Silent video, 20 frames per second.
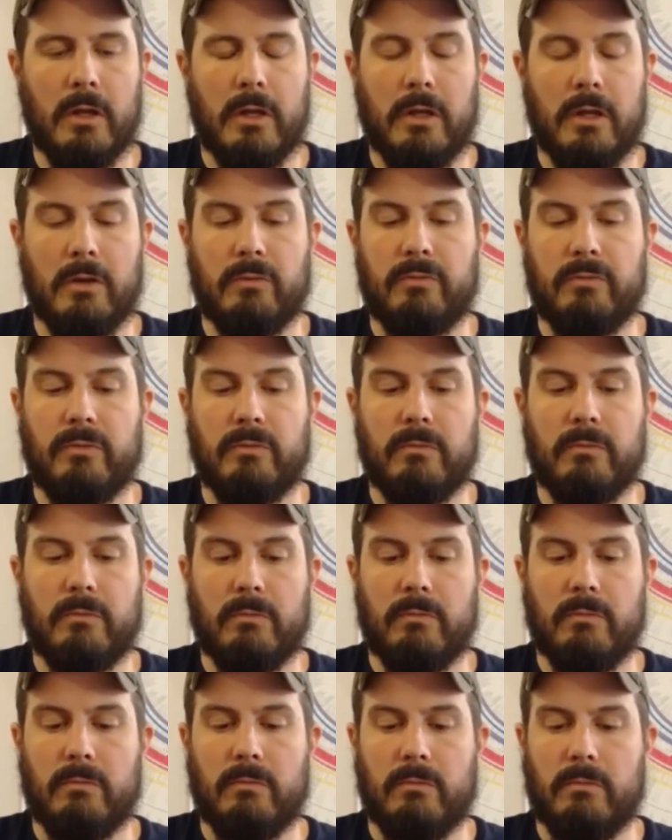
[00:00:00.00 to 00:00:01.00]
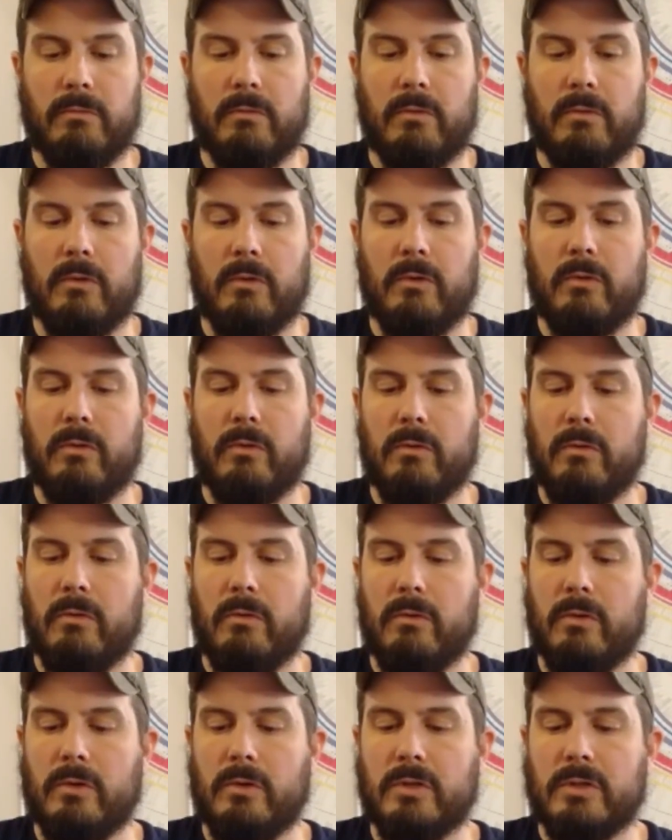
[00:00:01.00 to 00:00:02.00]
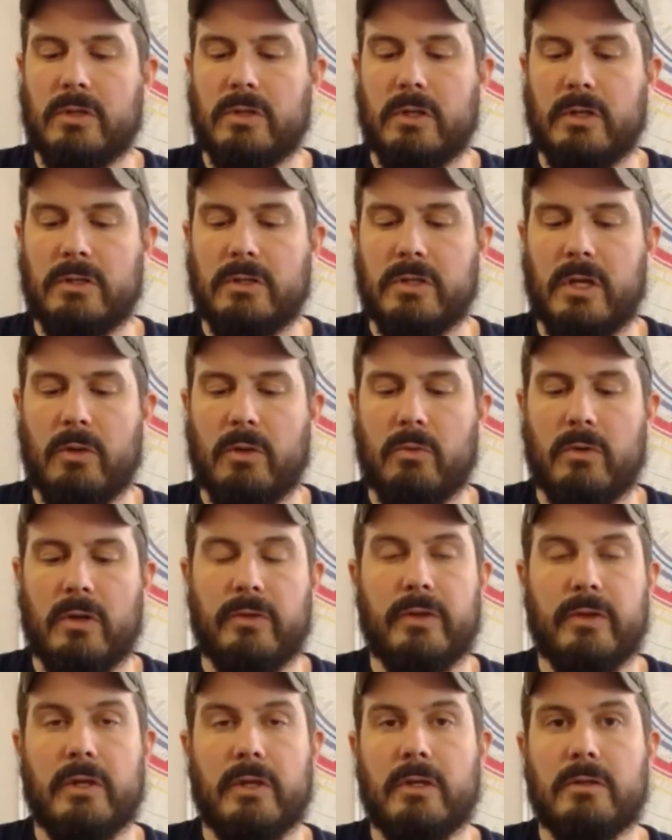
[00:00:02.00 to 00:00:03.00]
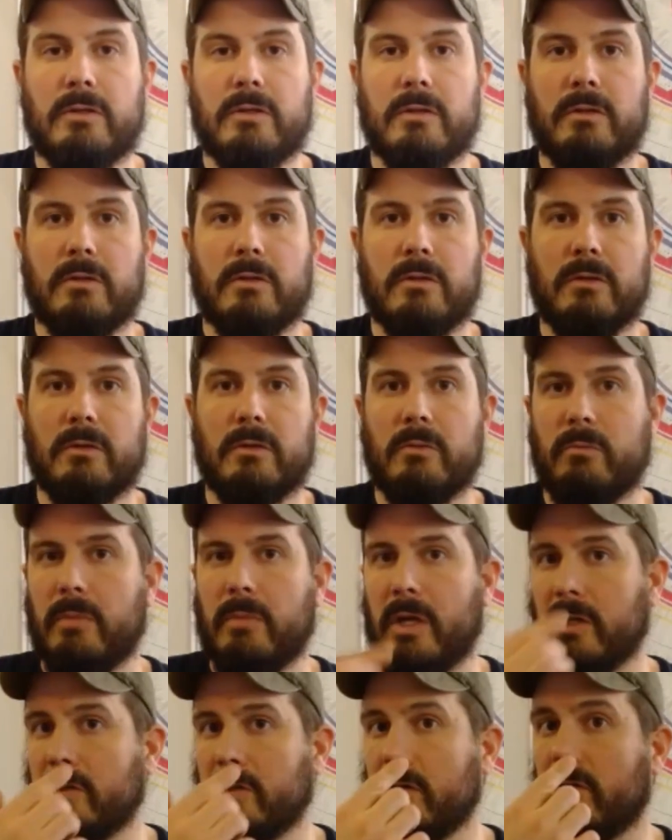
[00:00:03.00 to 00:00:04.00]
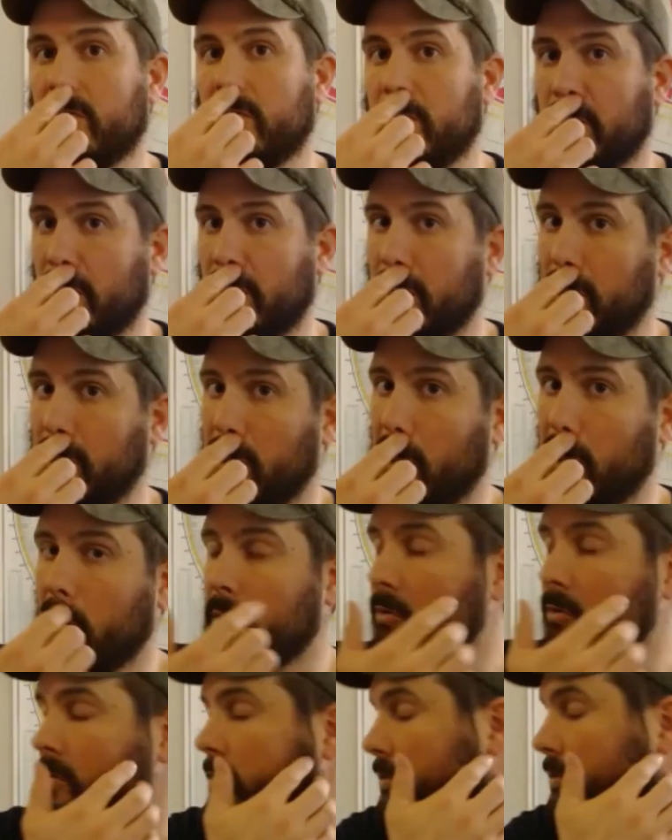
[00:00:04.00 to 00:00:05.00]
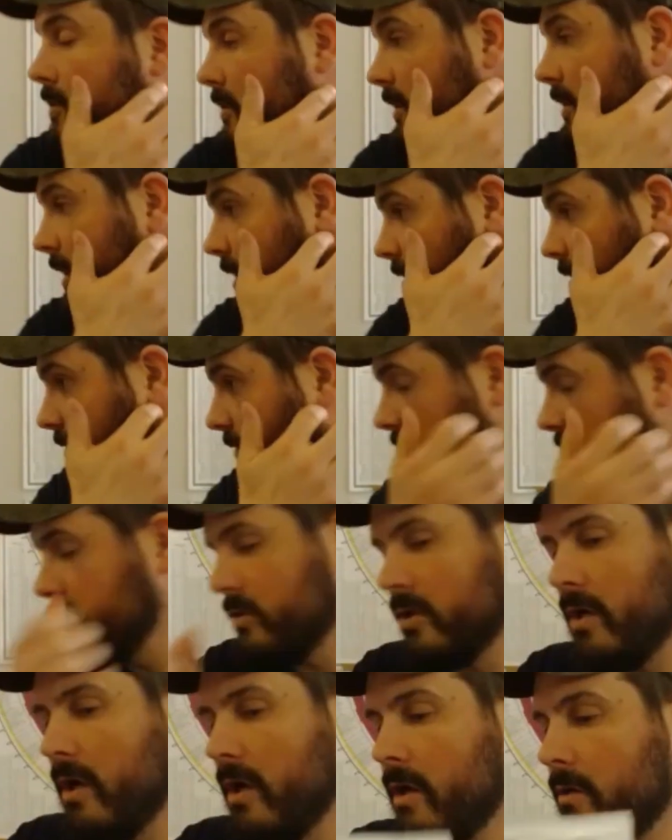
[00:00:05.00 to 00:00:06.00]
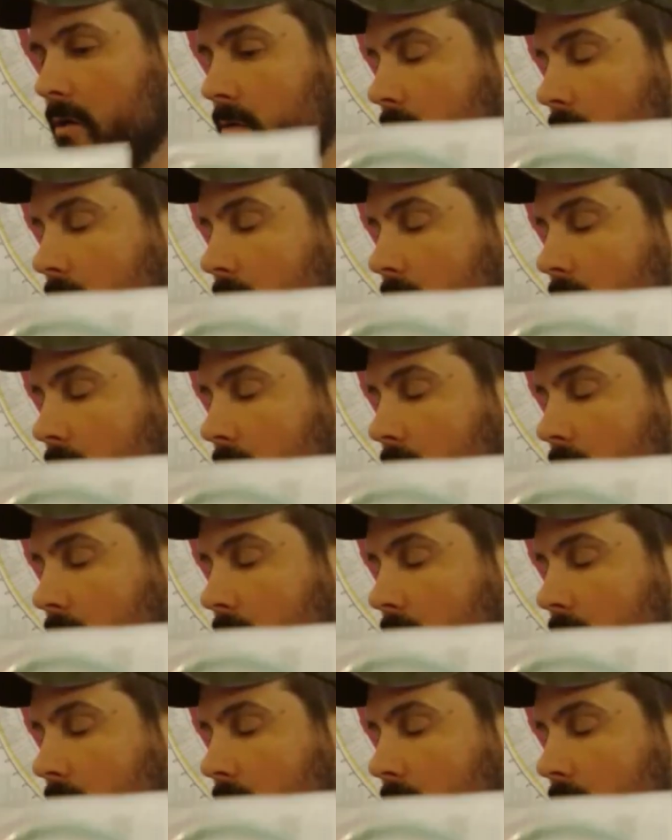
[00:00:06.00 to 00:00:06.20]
If you're just going to take one of these, measure it from the nose to the angle of the jaw,